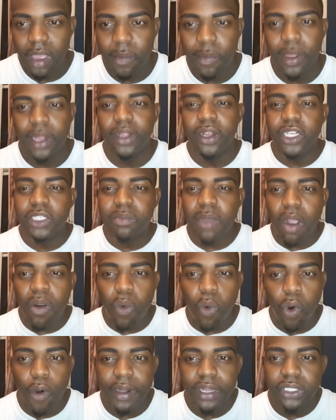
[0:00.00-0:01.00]
But here's my
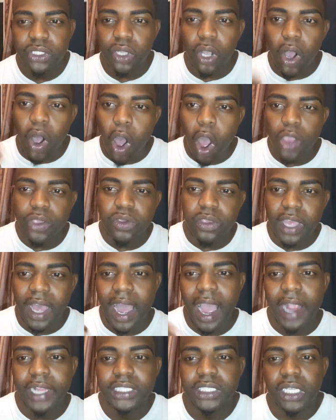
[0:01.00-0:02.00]
warning to all you
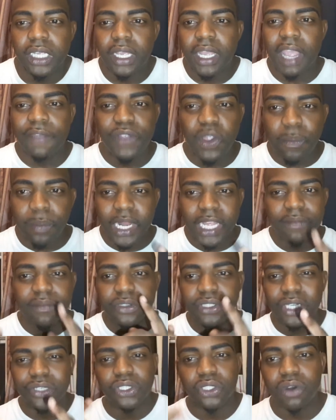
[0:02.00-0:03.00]
guys. If you believe
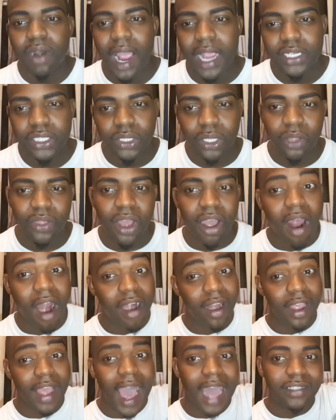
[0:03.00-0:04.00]
in Jesus Christ, know that
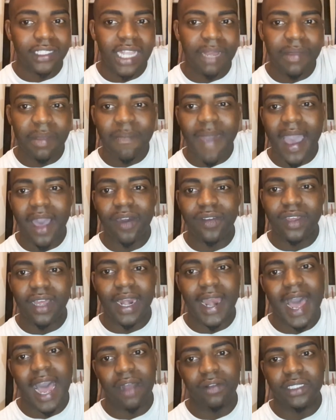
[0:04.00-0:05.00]
our God is coming back on the
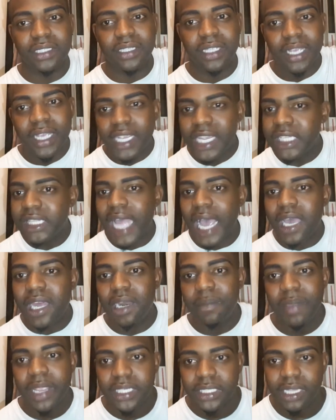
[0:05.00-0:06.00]
clouds. He's not
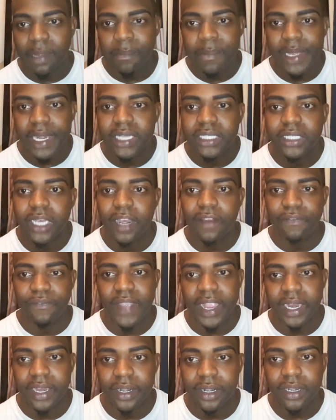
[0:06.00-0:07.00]
going to be some military
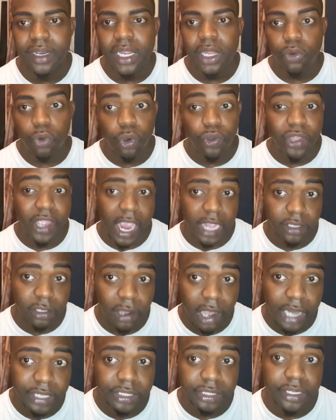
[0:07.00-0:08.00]
figure who the
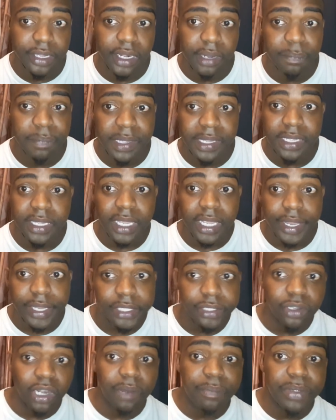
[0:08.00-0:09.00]
Antichrist is going to be.
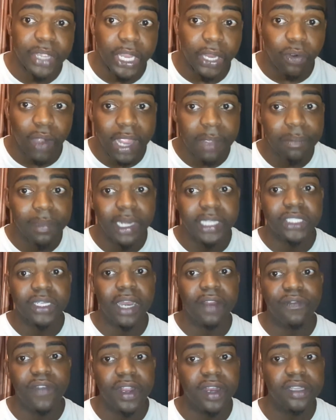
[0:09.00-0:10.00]
He's going to be a great
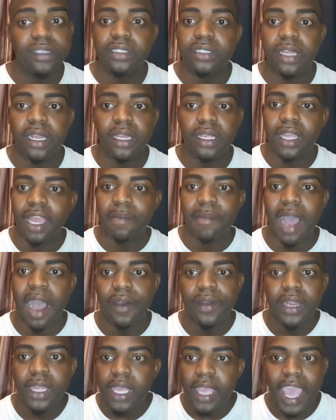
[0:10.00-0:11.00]
military figure that's going to come
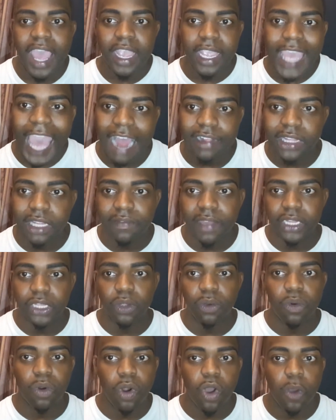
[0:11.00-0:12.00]
out and captivate
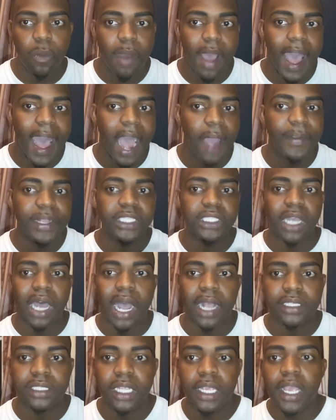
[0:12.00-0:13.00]
the world by how he
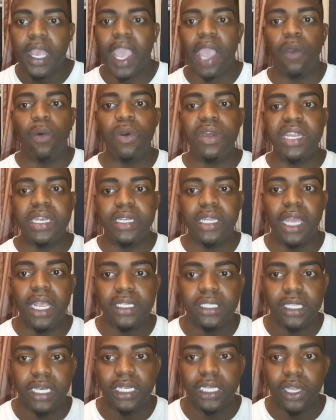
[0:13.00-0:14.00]
talks and what he
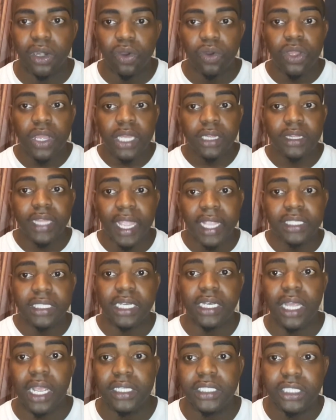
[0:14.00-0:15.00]
does and the little things
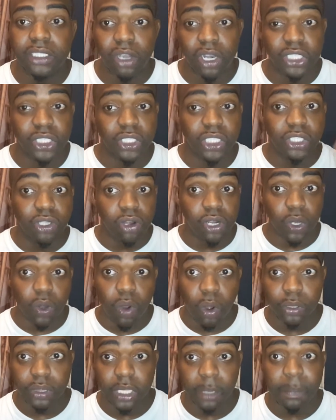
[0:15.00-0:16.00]
he does. He's going to
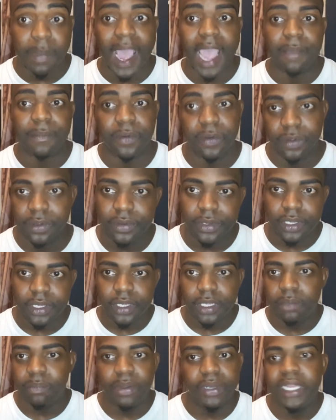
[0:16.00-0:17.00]
quote the Bible,
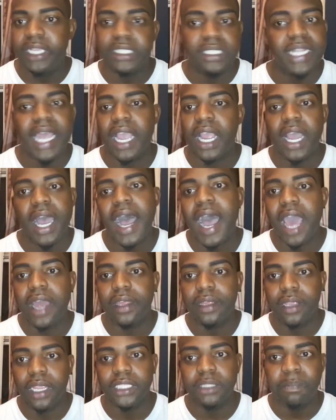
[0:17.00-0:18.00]
but he's not God.
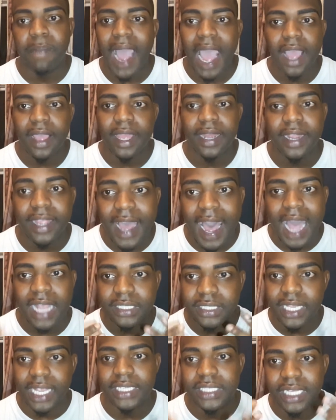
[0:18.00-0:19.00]
And God
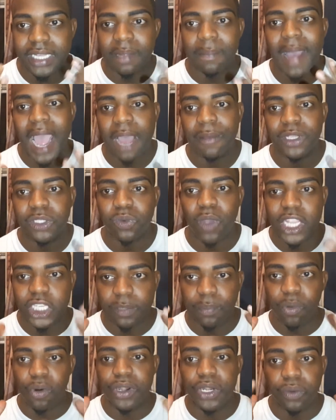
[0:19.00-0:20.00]
says in the Bible, that's why it's
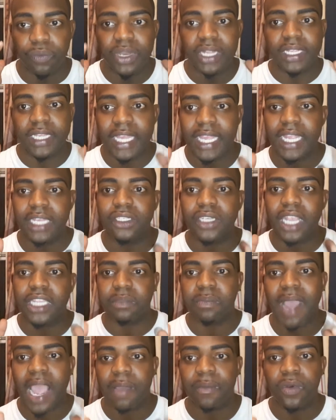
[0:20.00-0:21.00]
important to read King
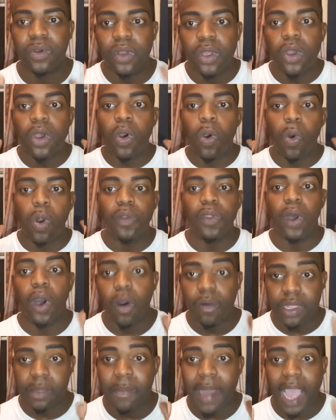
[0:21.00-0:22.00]
James Bible or the
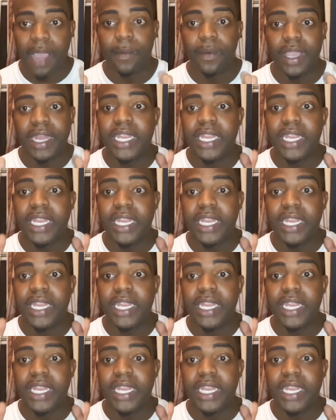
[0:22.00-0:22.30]
Holy Bible.